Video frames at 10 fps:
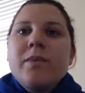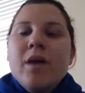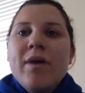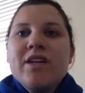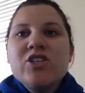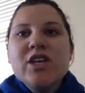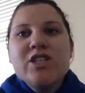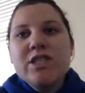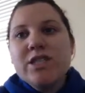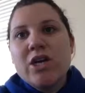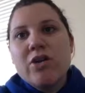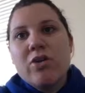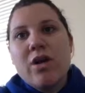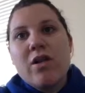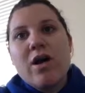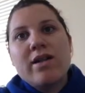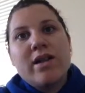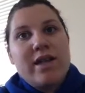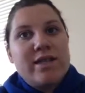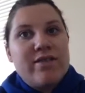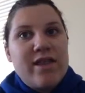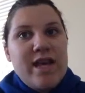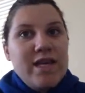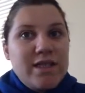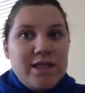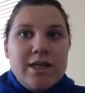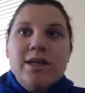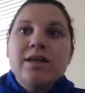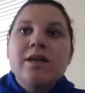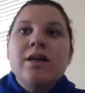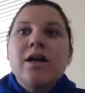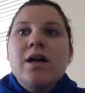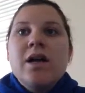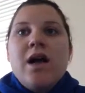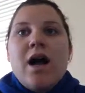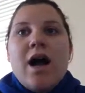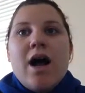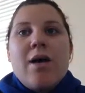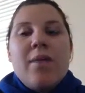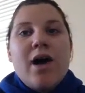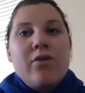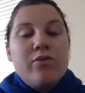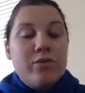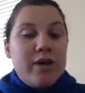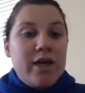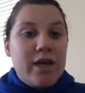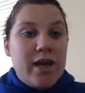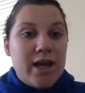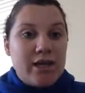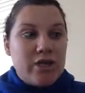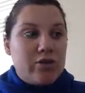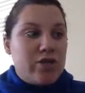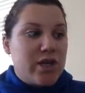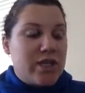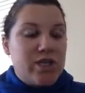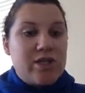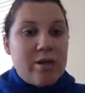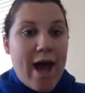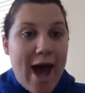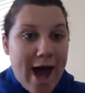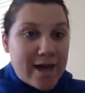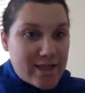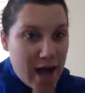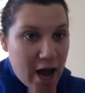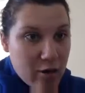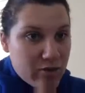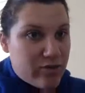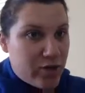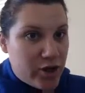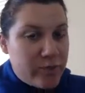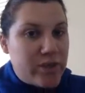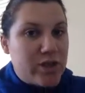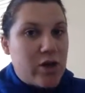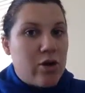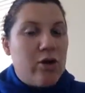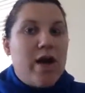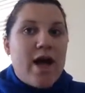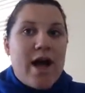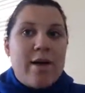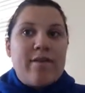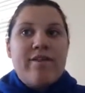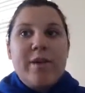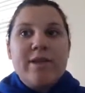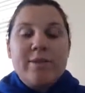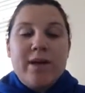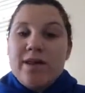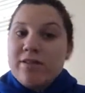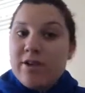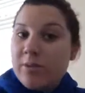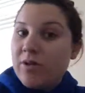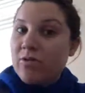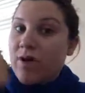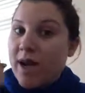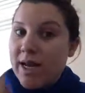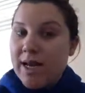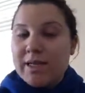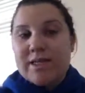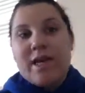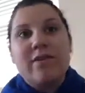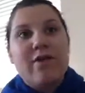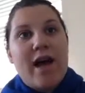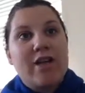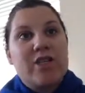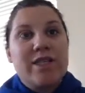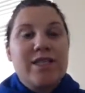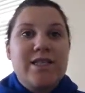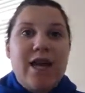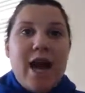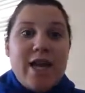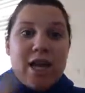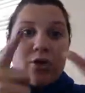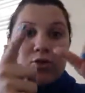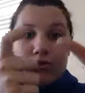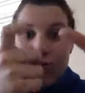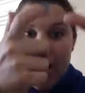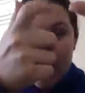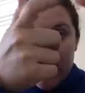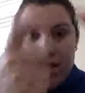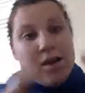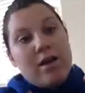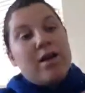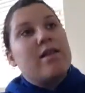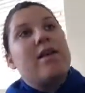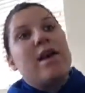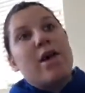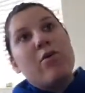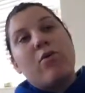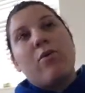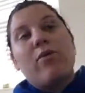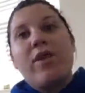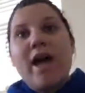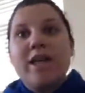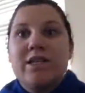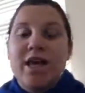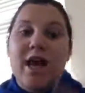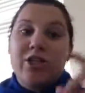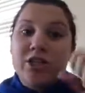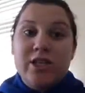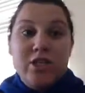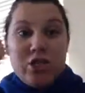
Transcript: My instructions go along the lines of this. I would really like to start to just act out verbs. So if I'm explaining the verb of running, instead of actually signing run, then I would like to actually